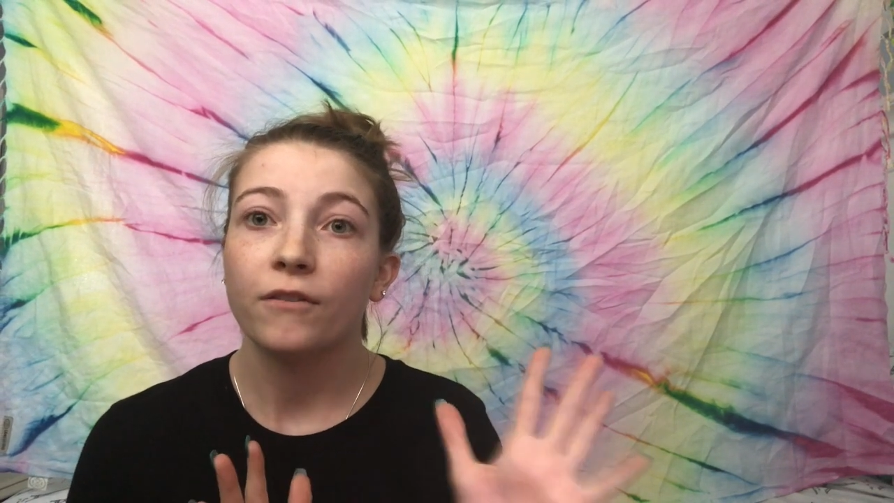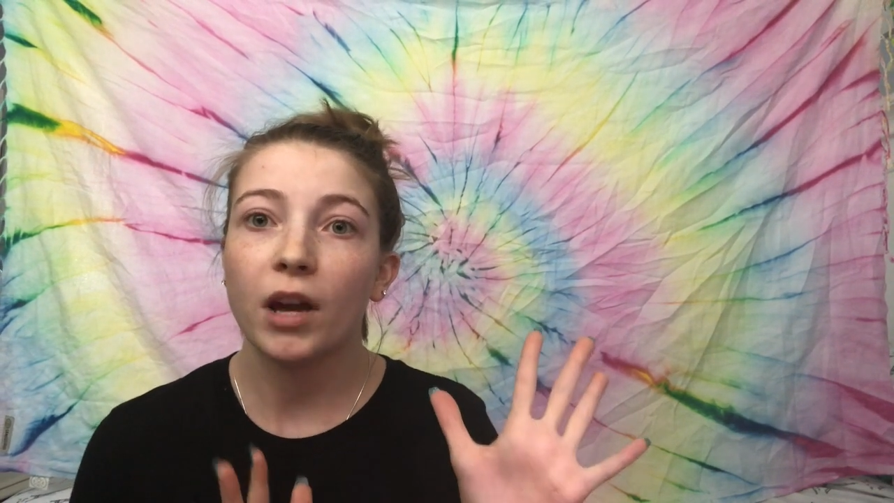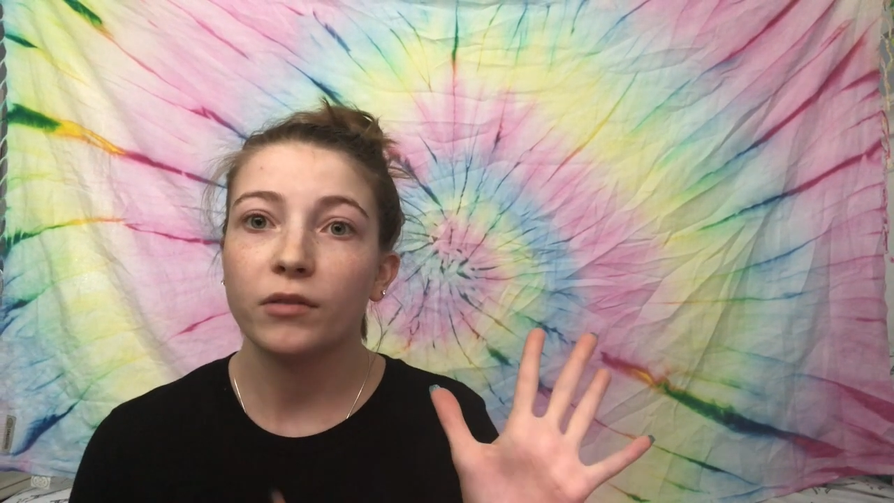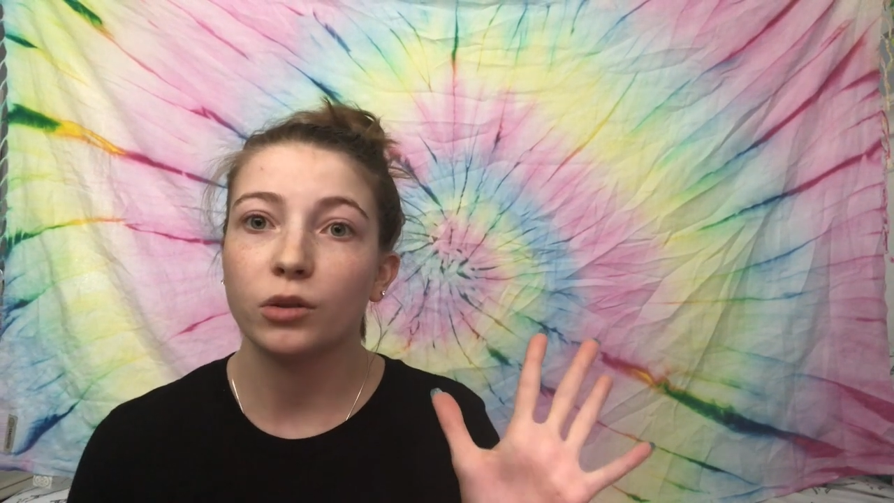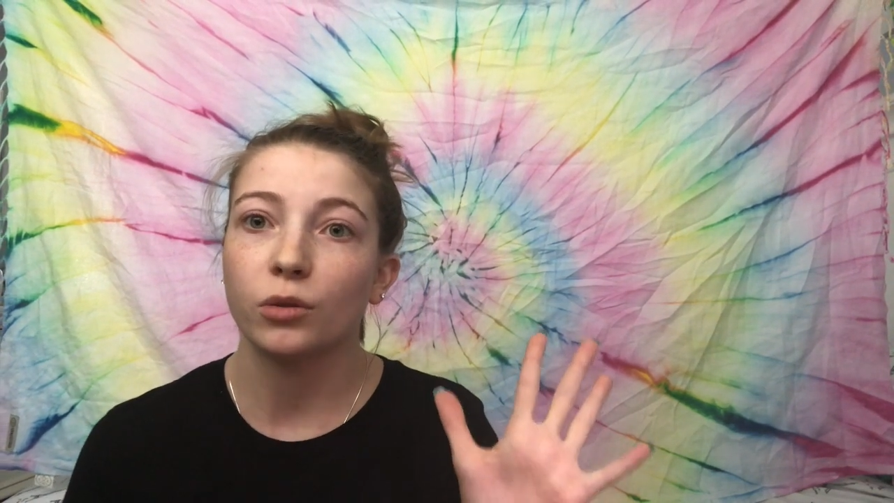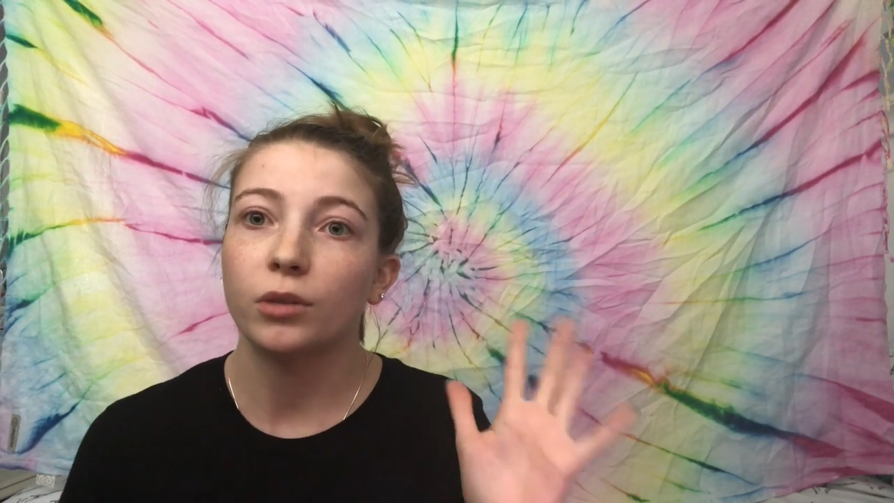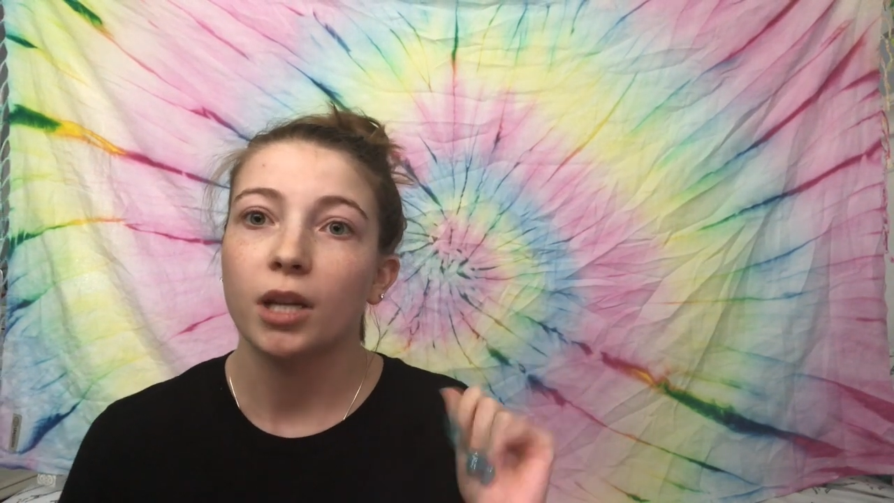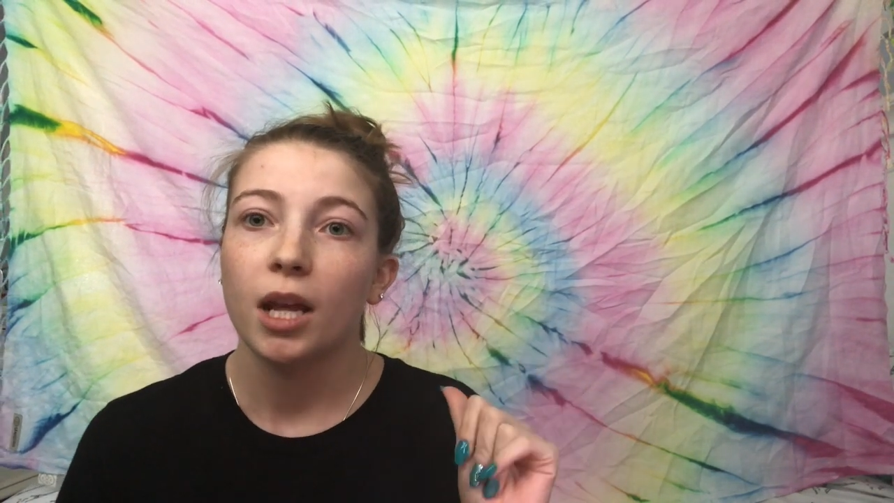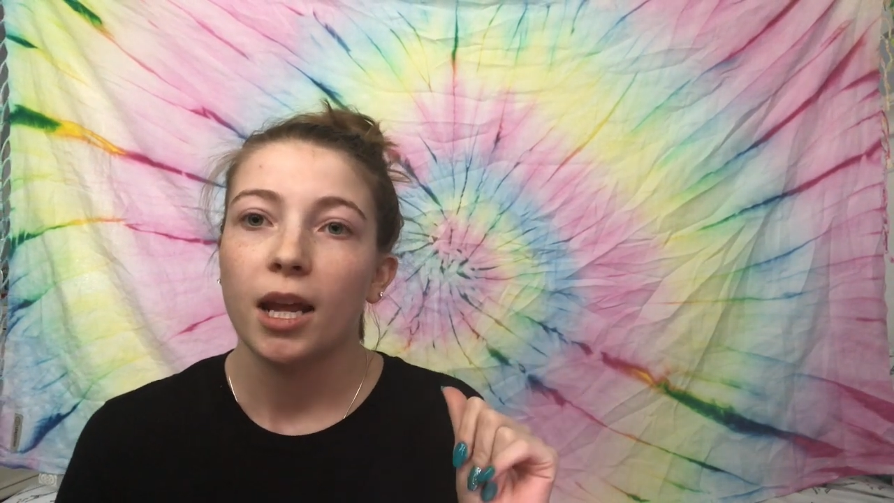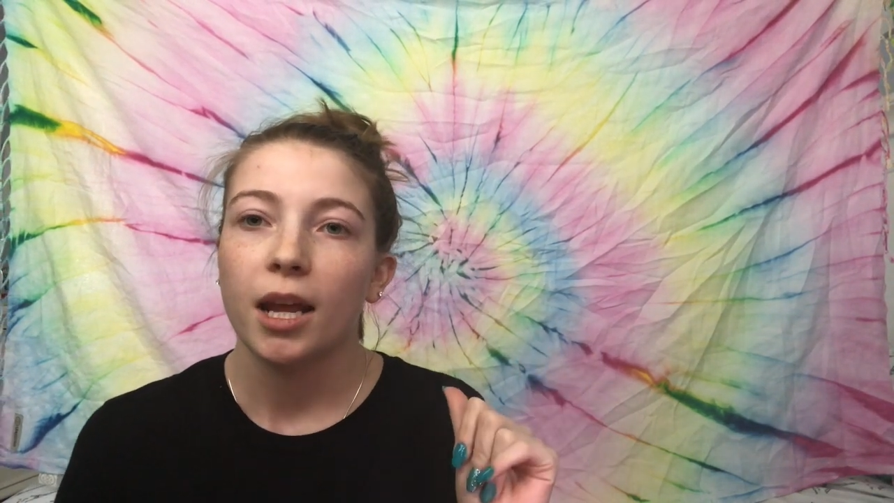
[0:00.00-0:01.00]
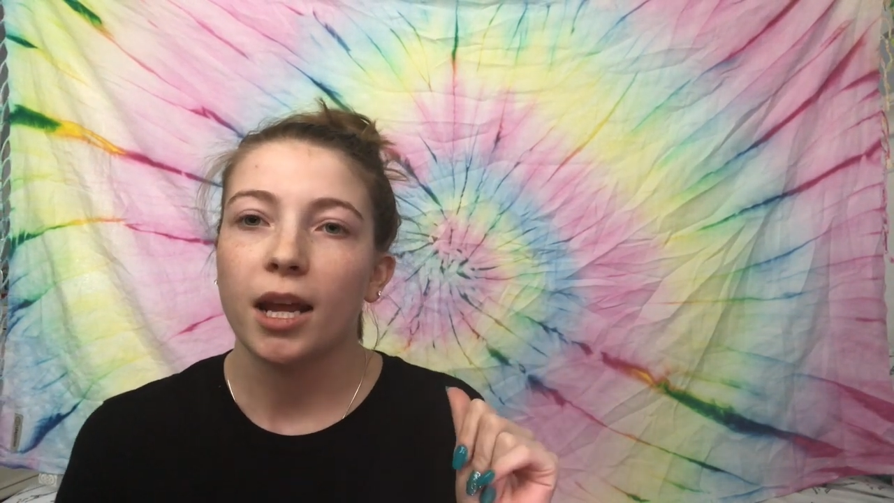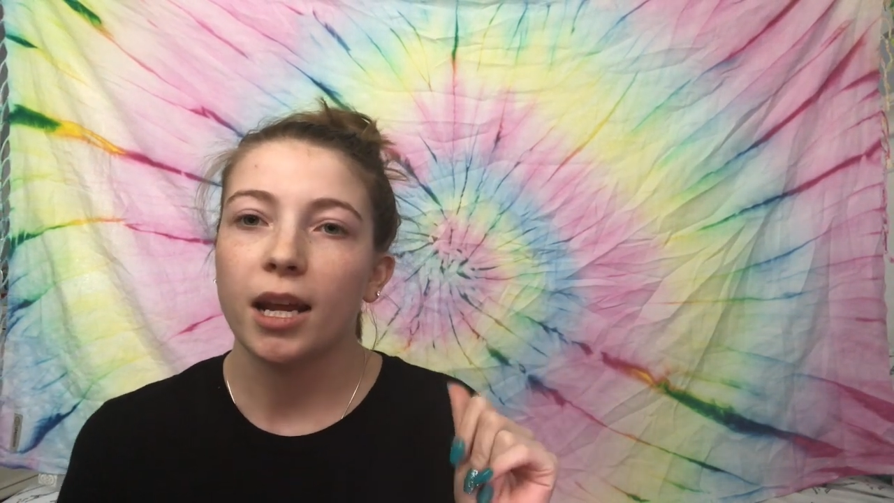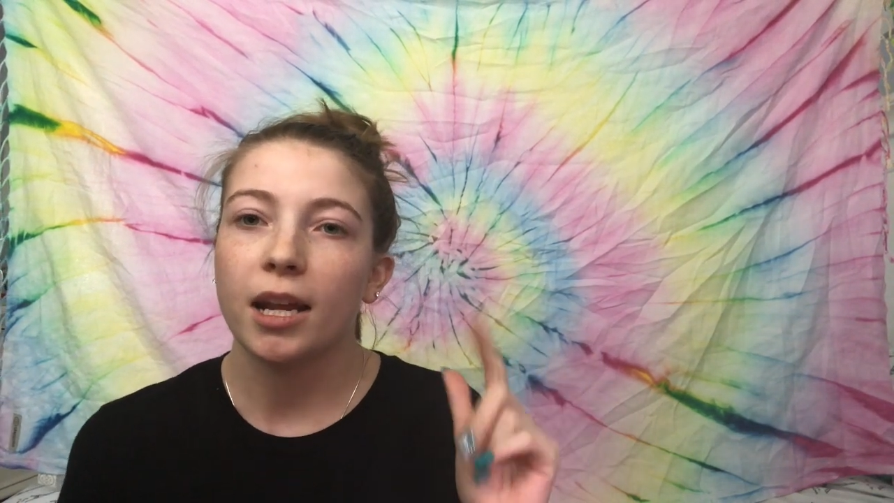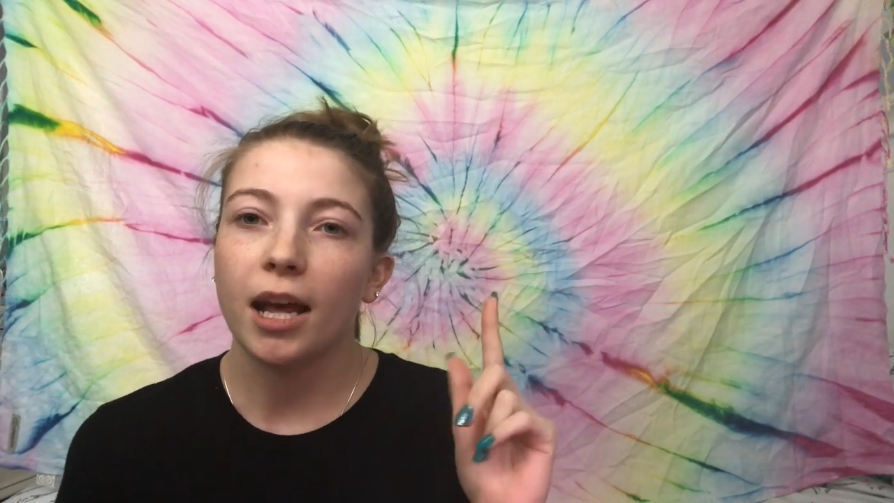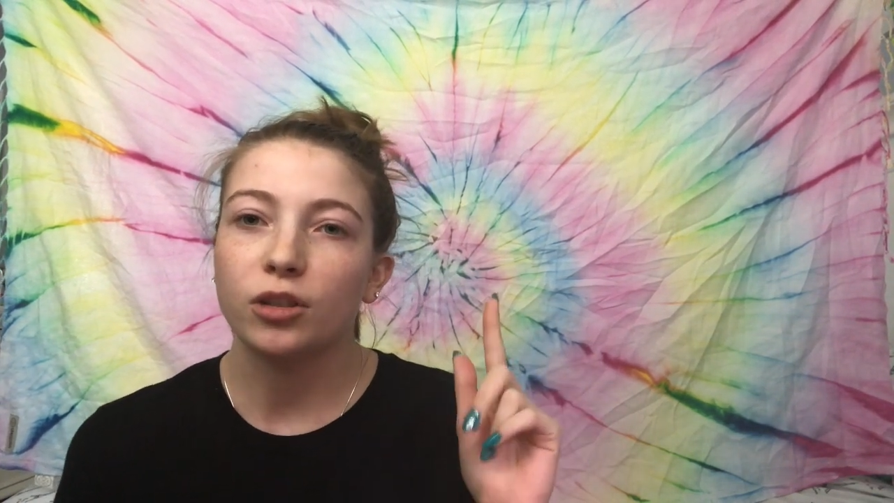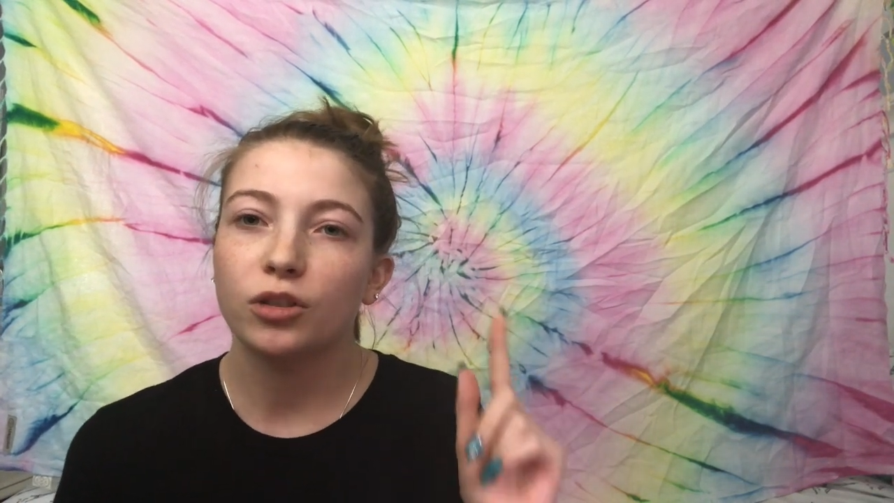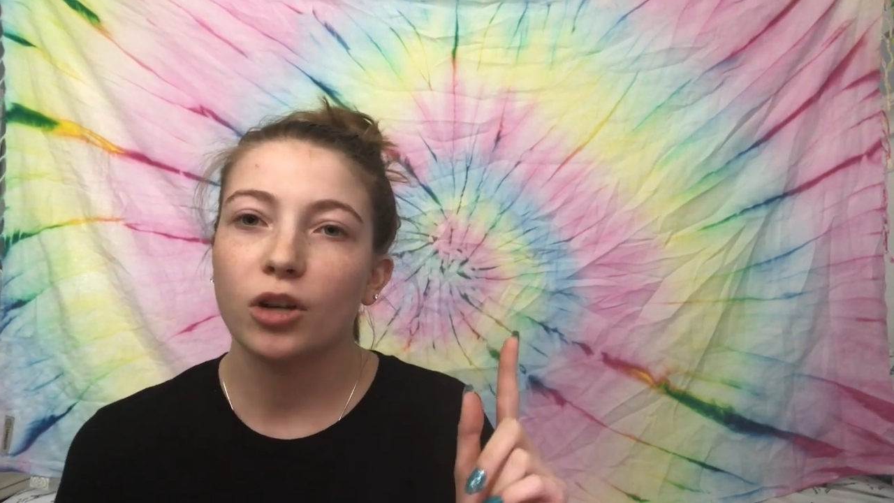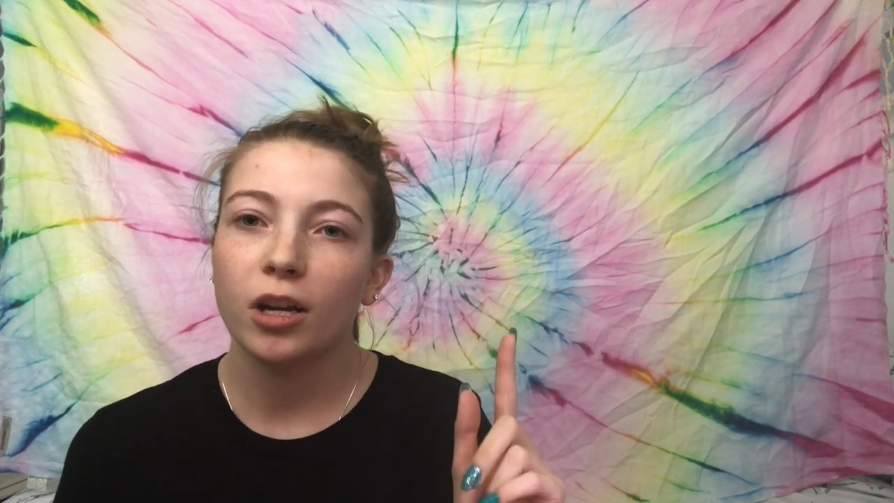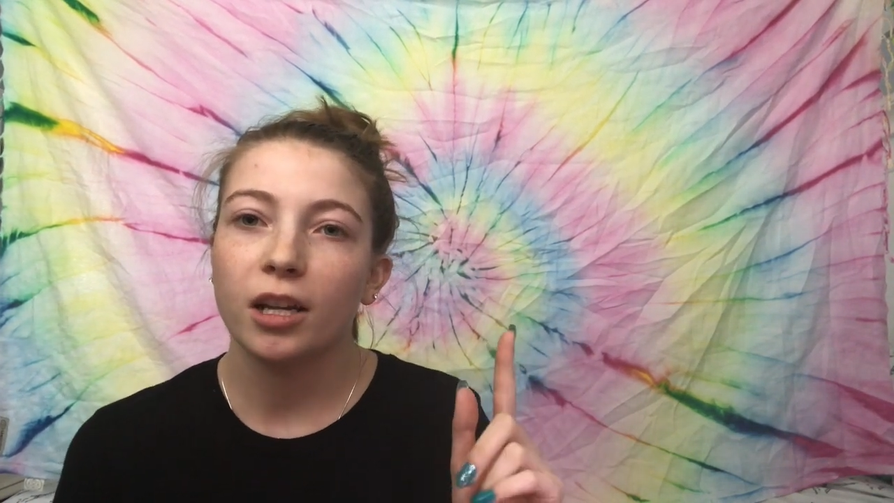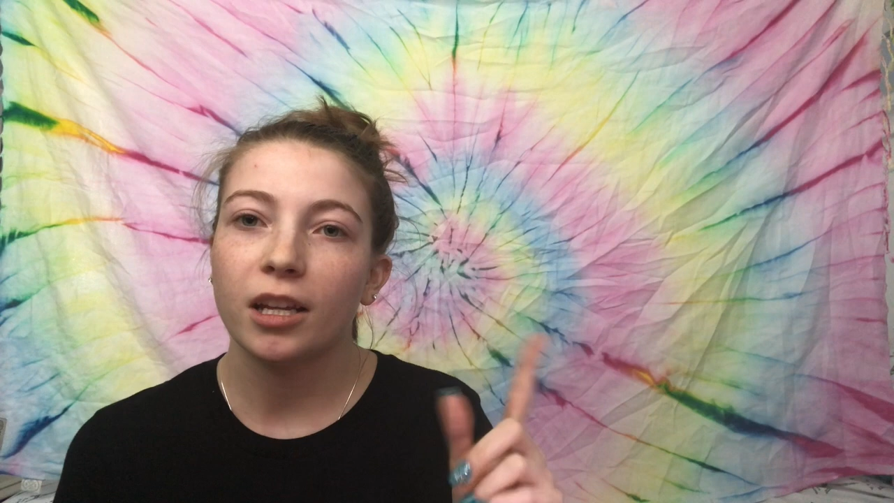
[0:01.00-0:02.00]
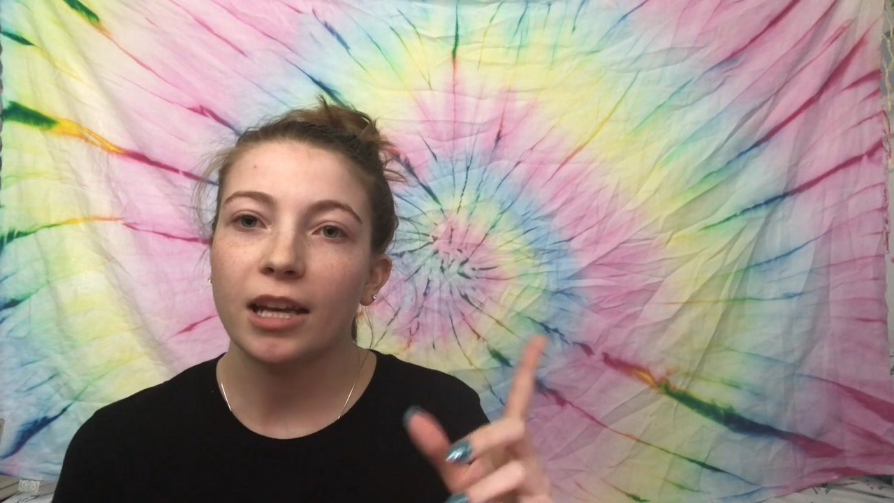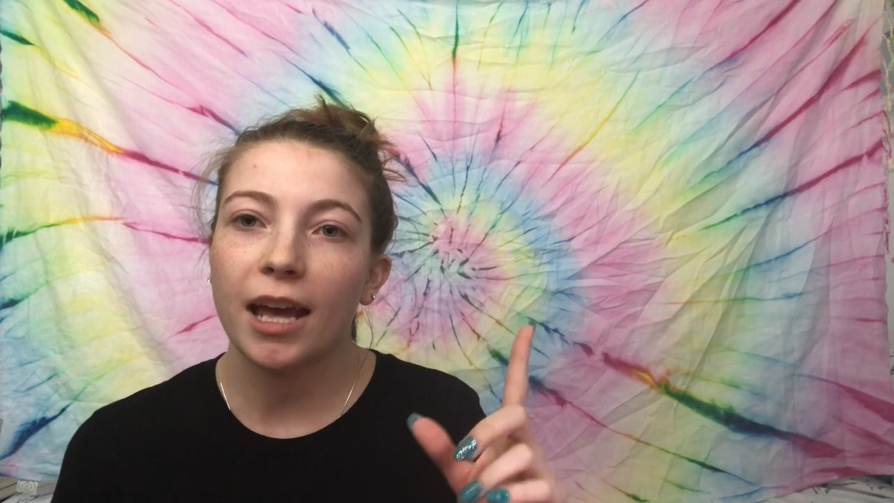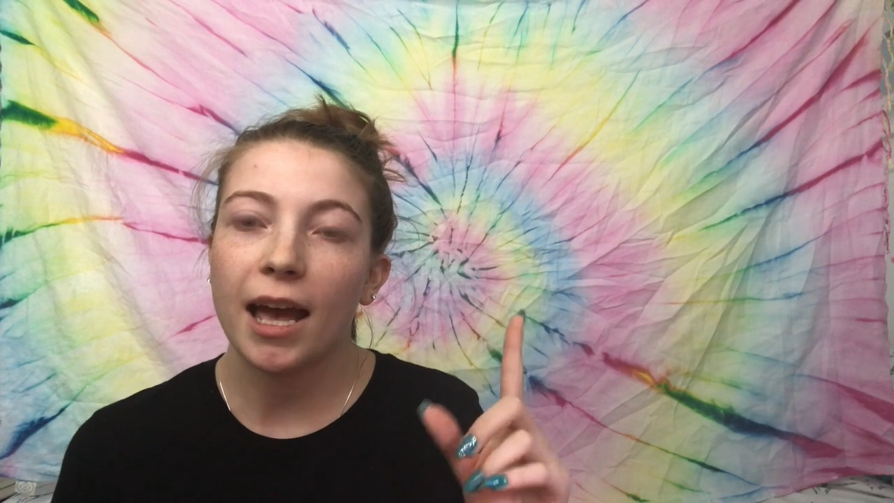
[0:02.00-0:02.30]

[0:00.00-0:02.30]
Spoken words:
5 years old, and I started